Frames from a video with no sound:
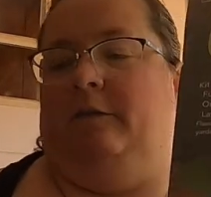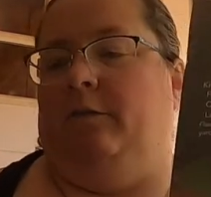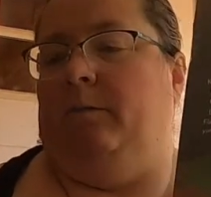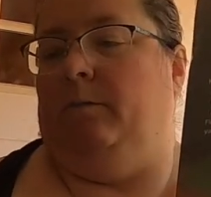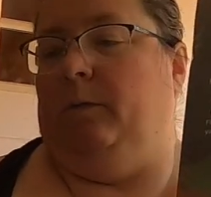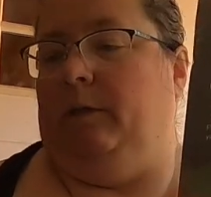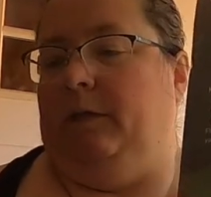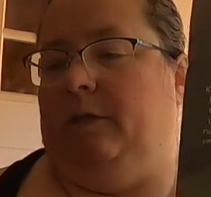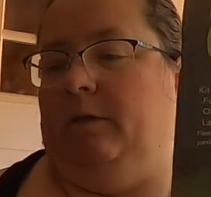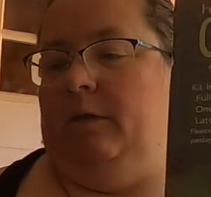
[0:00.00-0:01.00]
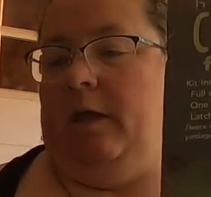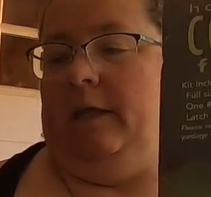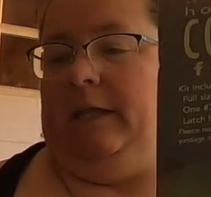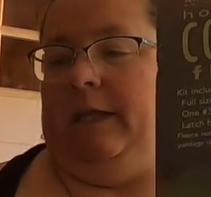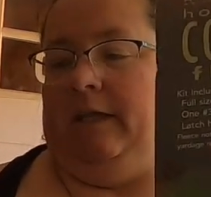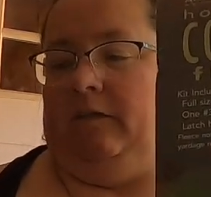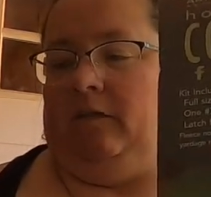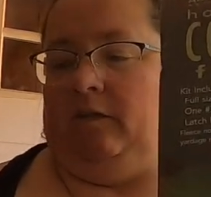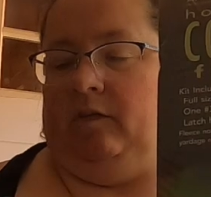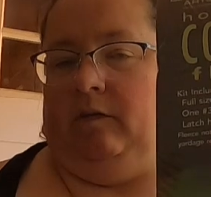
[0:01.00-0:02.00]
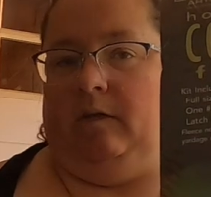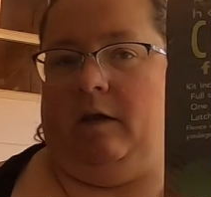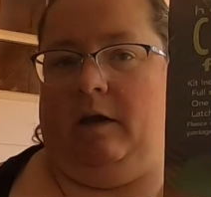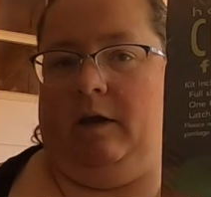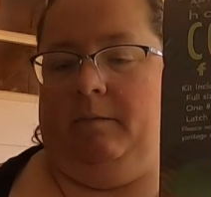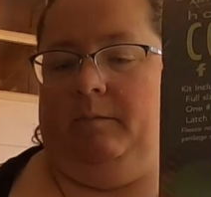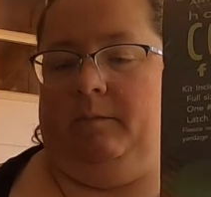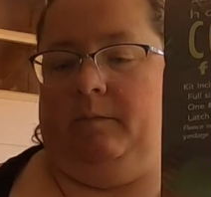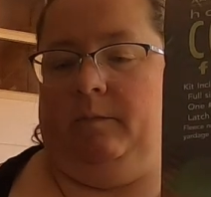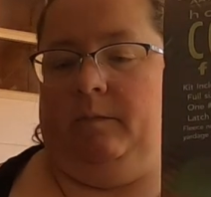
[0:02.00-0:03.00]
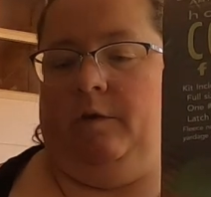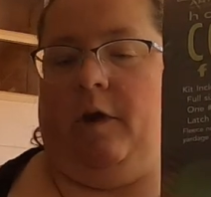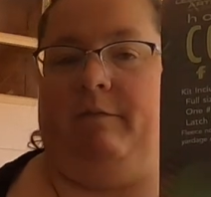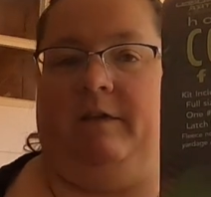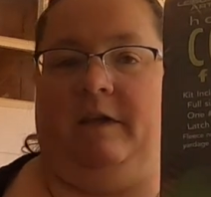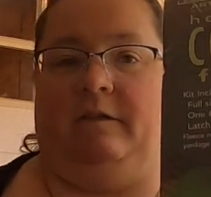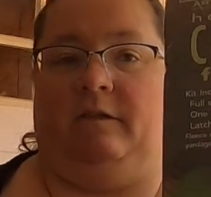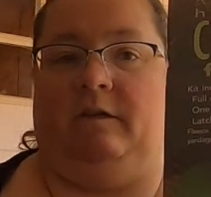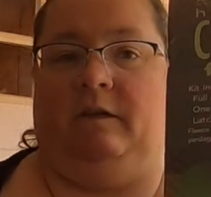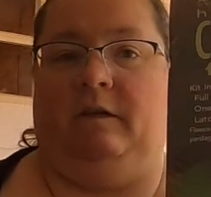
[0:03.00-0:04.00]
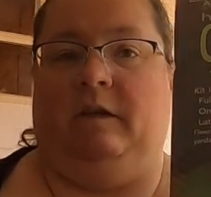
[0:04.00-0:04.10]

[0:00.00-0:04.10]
do really good on kits, craft kits.